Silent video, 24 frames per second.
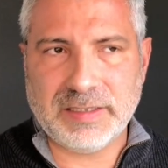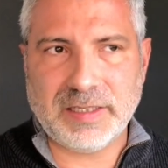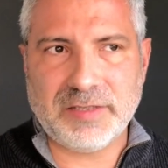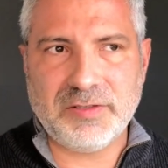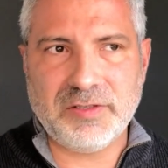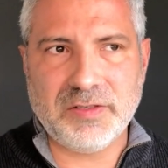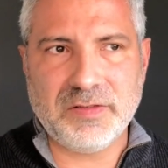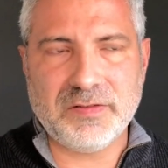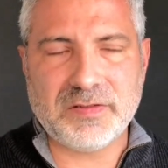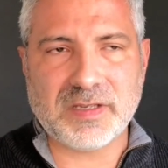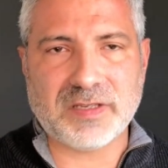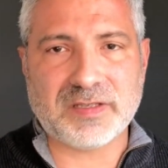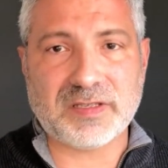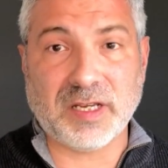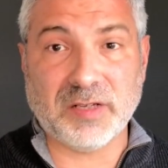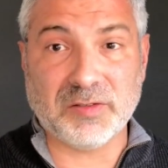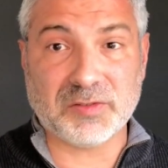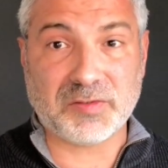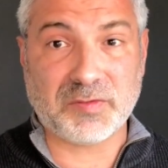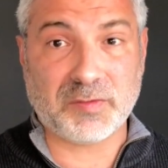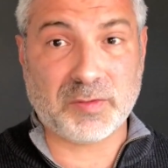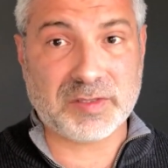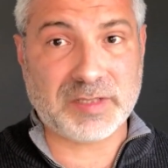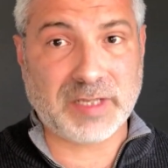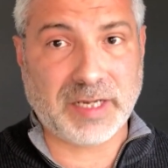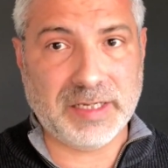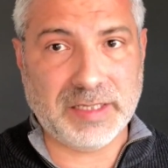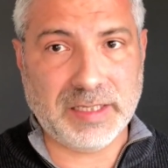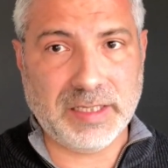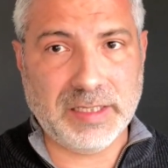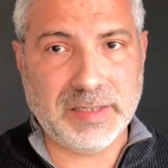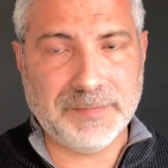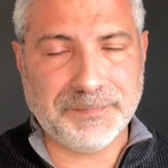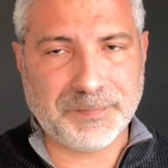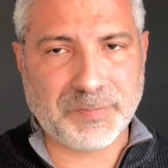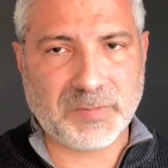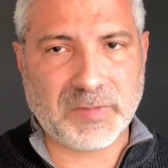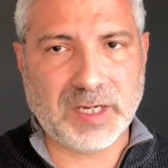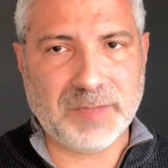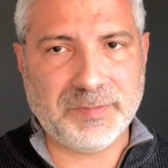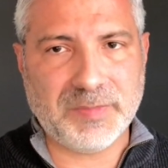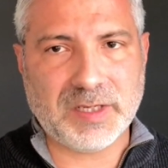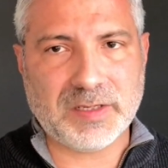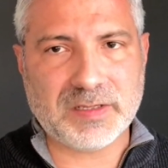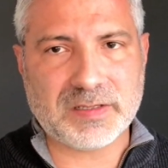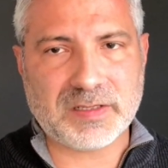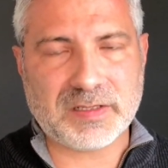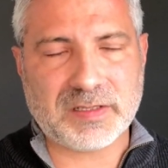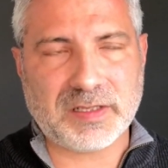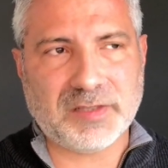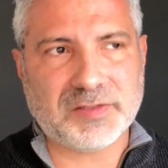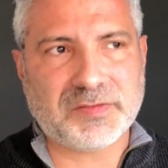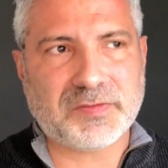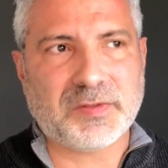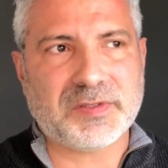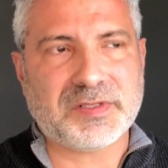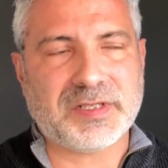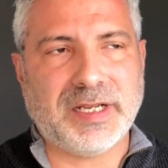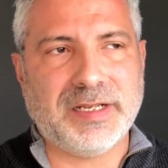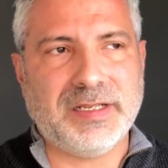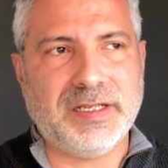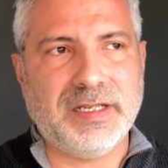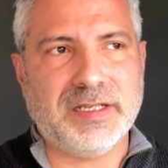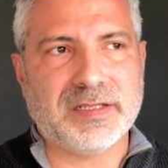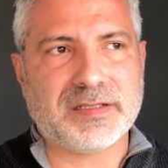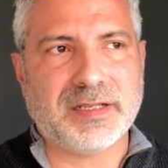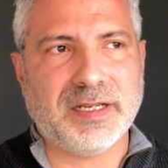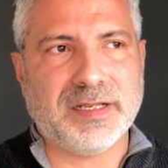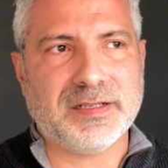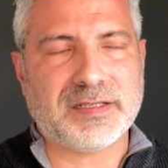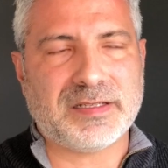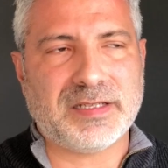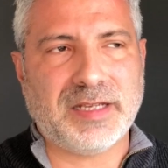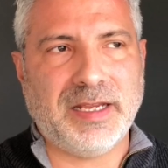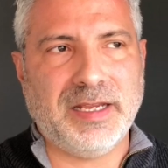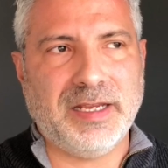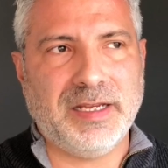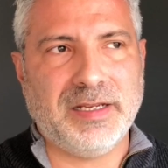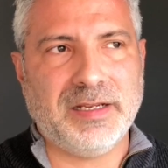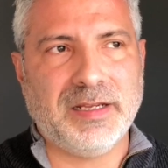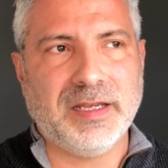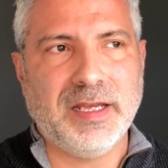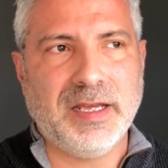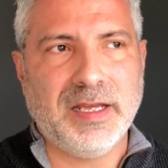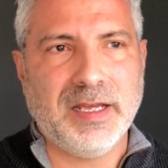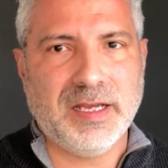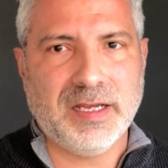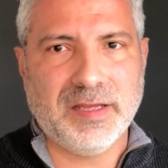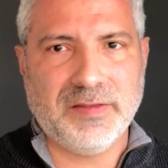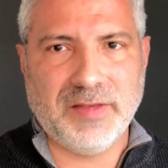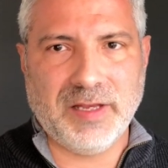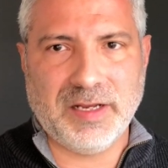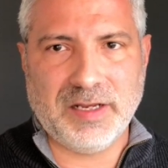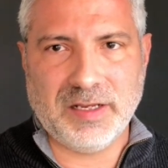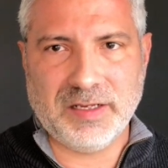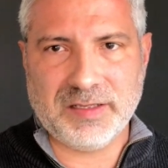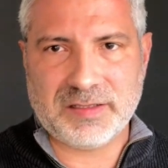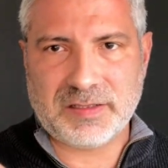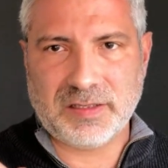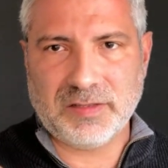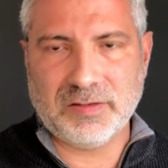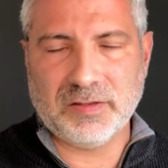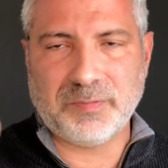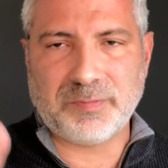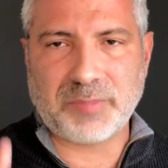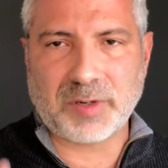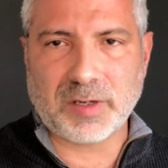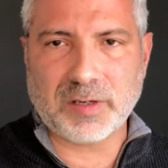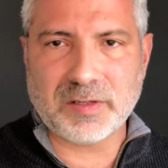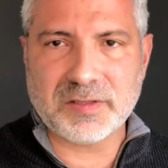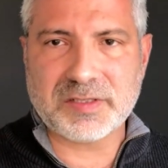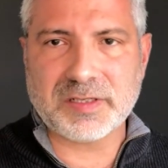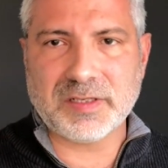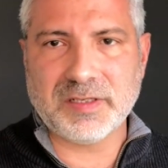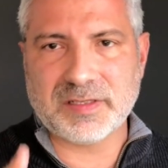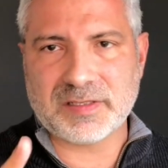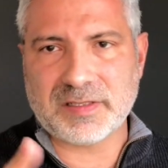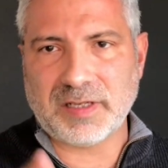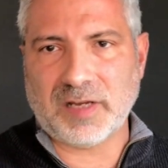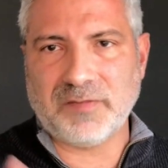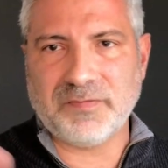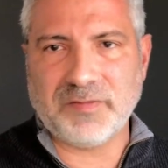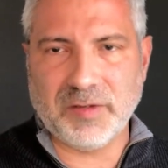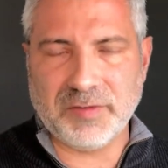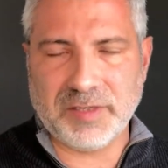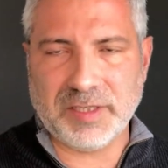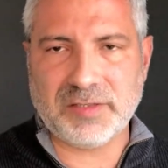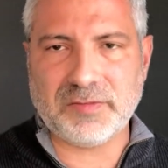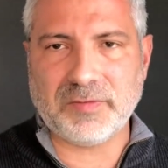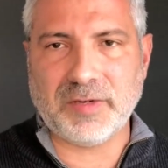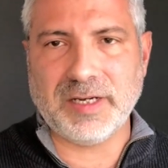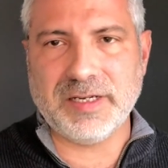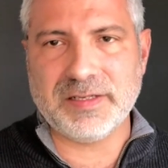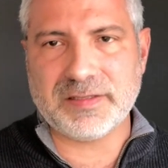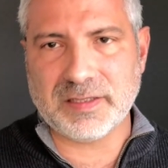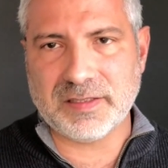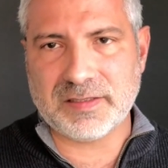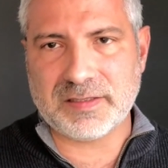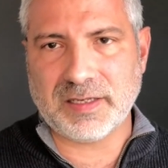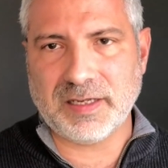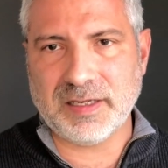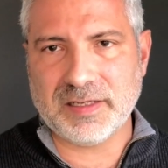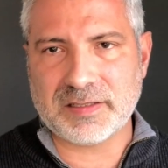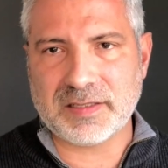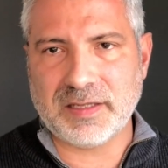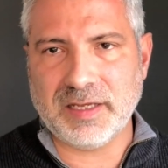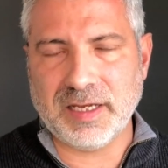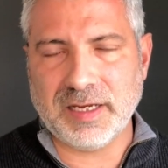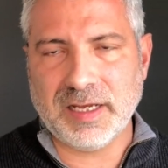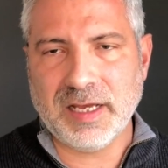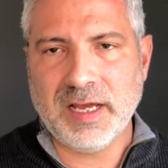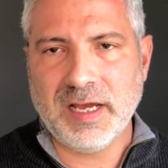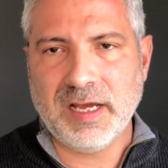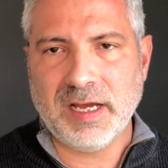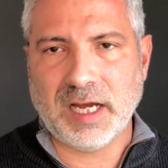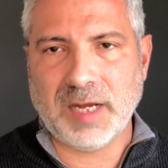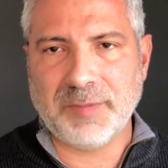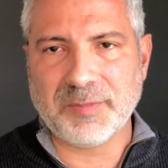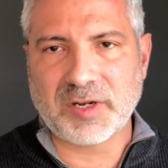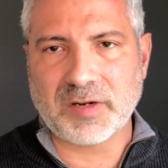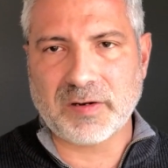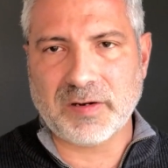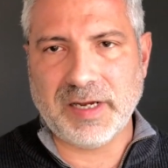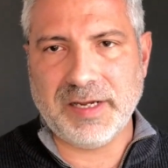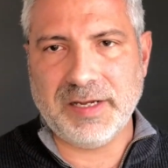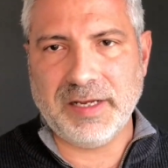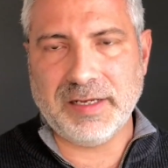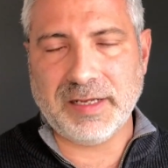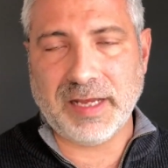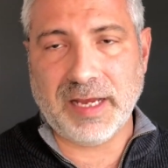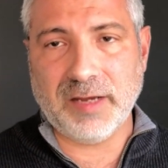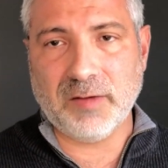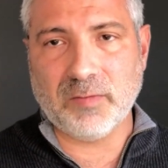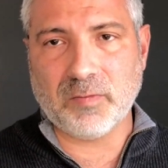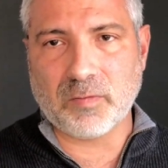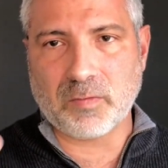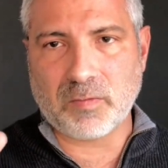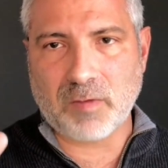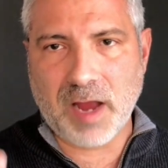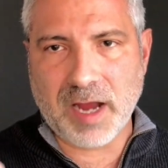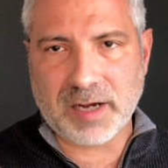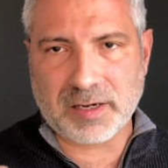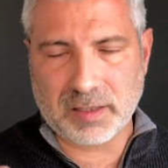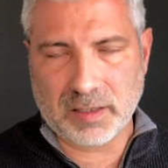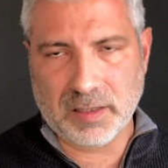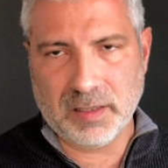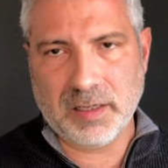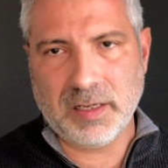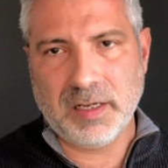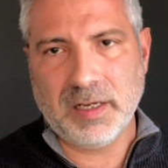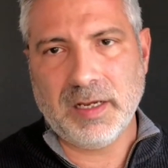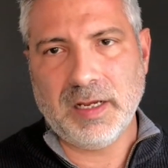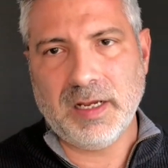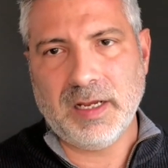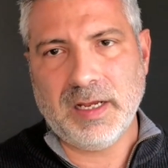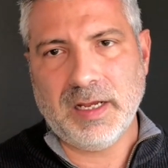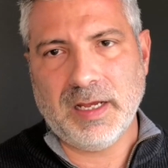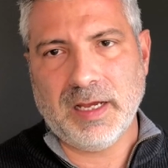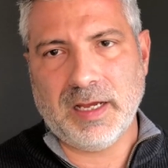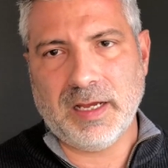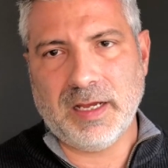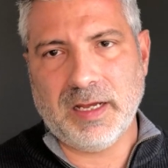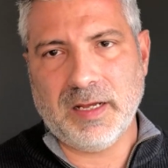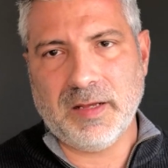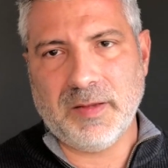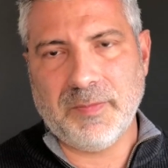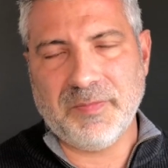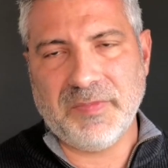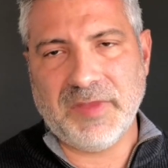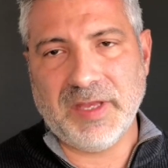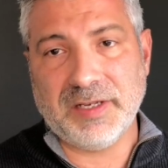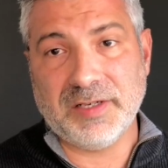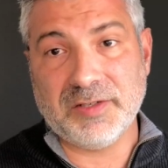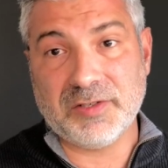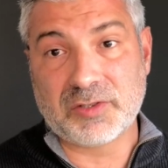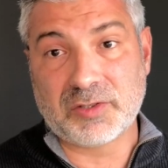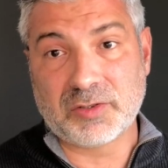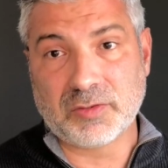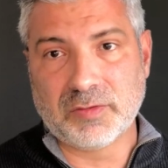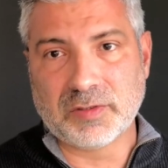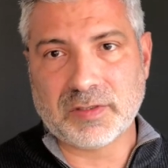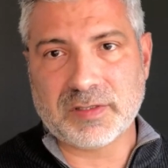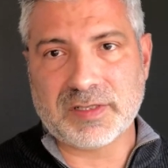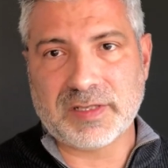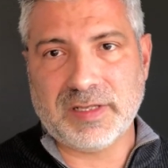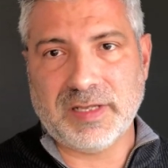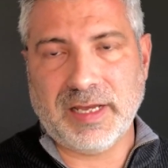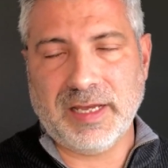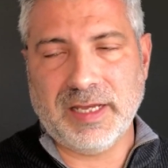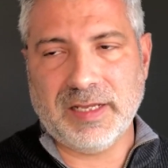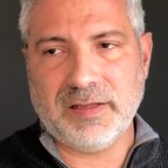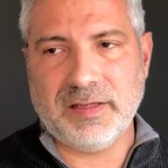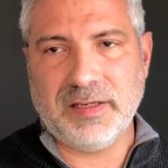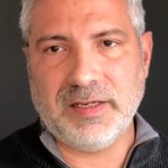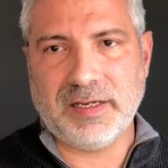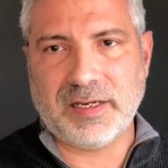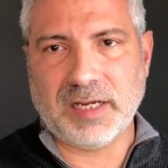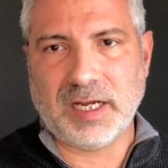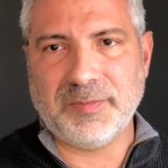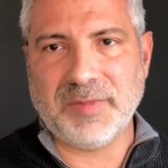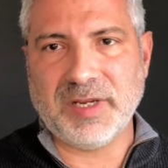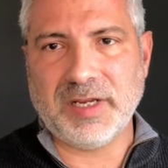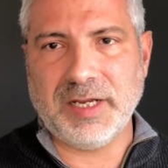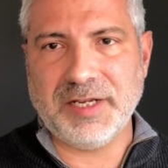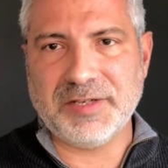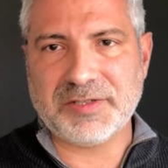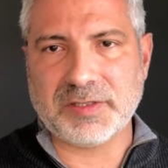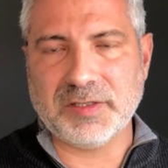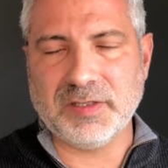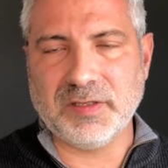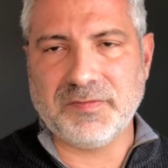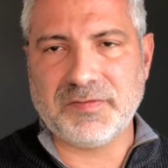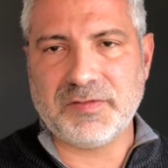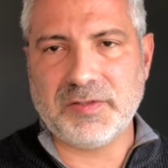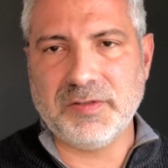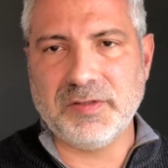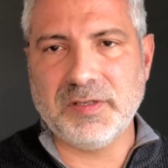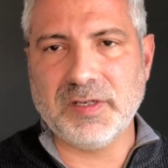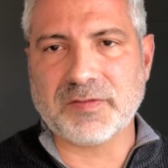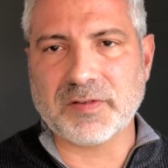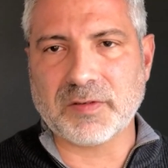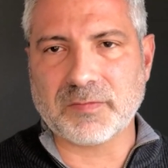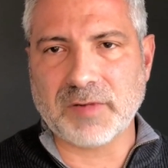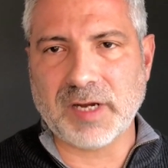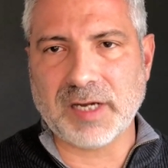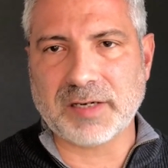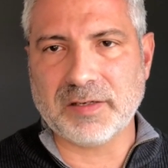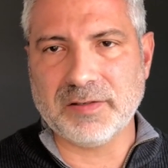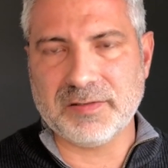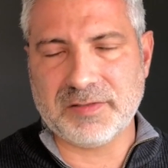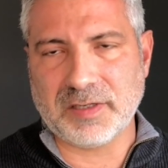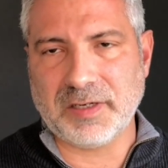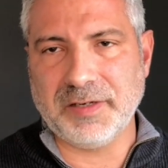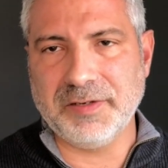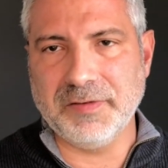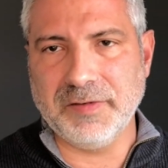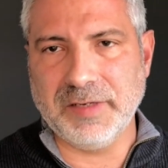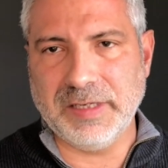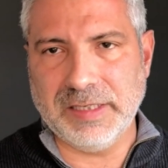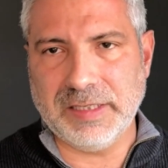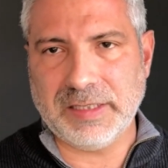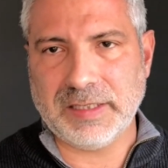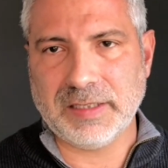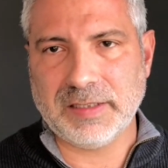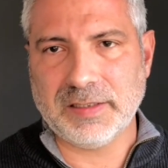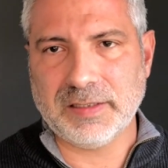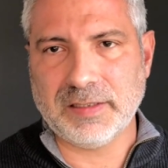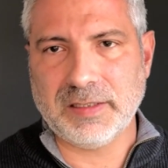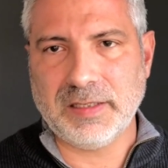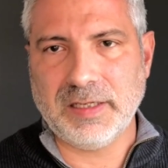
Did you use the Salesforce ID, right? Because the Salesforce ID is not saying that a single person is not voting twice. It says that I'm creating a record that ensures that the combination of two different records are unique.